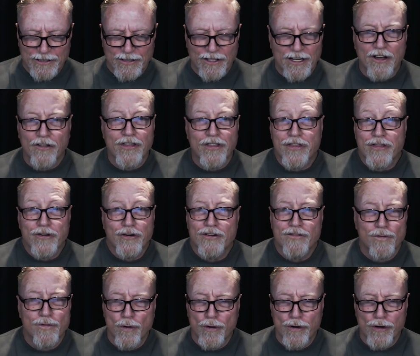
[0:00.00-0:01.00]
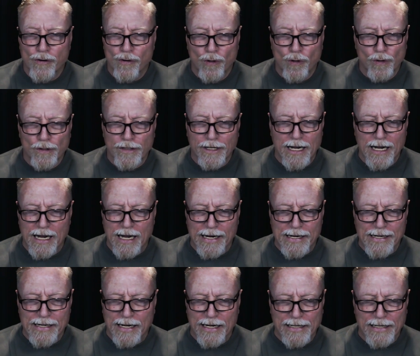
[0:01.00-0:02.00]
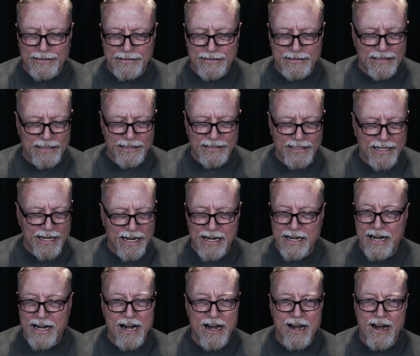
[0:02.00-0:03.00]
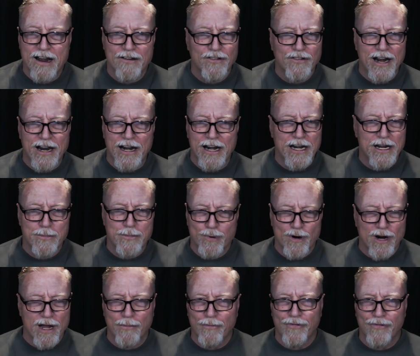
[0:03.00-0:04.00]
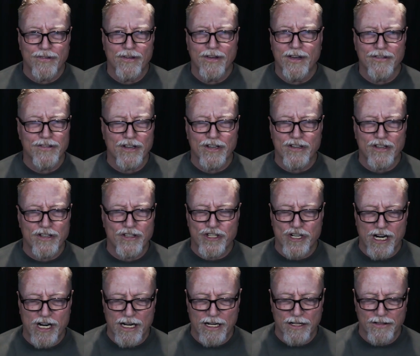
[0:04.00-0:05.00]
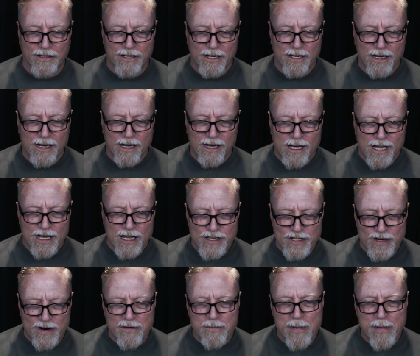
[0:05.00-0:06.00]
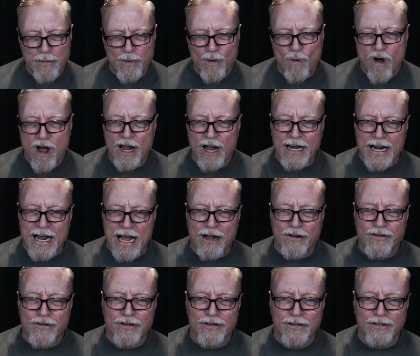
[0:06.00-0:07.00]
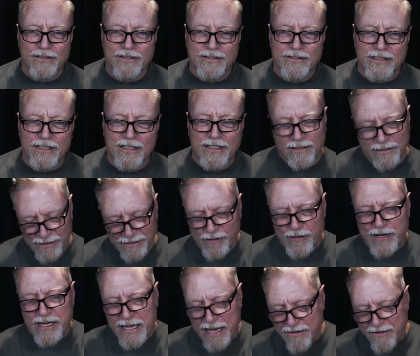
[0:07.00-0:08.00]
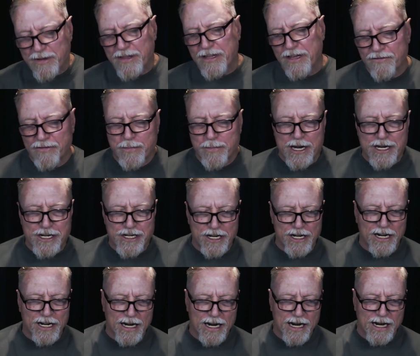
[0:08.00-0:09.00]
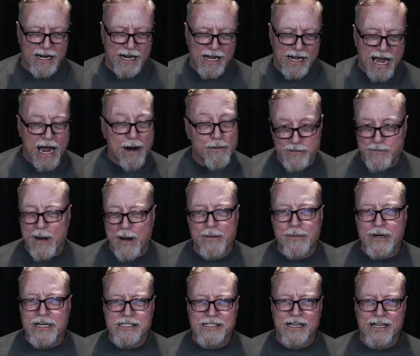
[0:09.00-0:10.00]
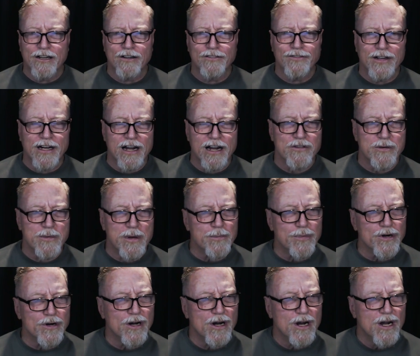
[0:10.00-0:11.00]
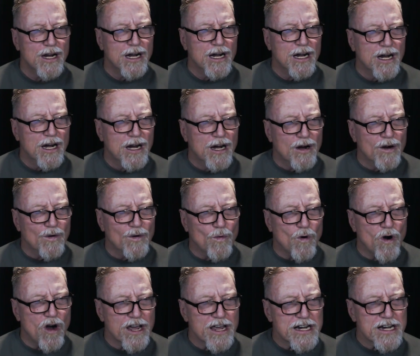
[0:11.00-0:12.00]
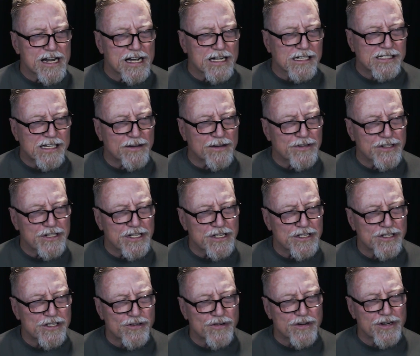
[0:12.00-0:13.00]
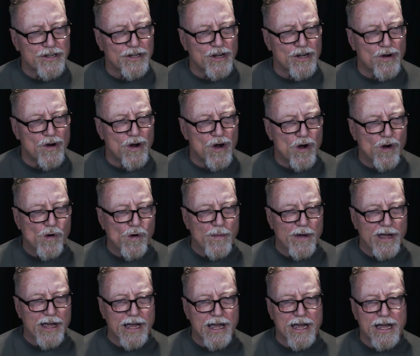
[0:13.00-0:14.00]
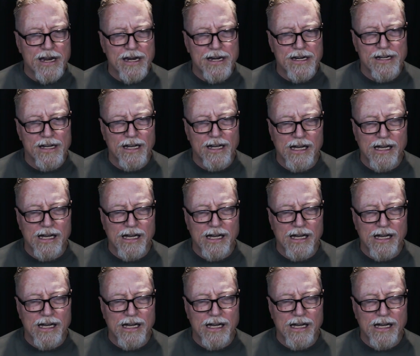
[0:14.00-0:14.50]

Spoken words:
healthy 34-year-old. I had never had any problems as a child. So I remember walking out. So he gave me the information, and I was by myself, and I remember walking down 17th Street to go home, and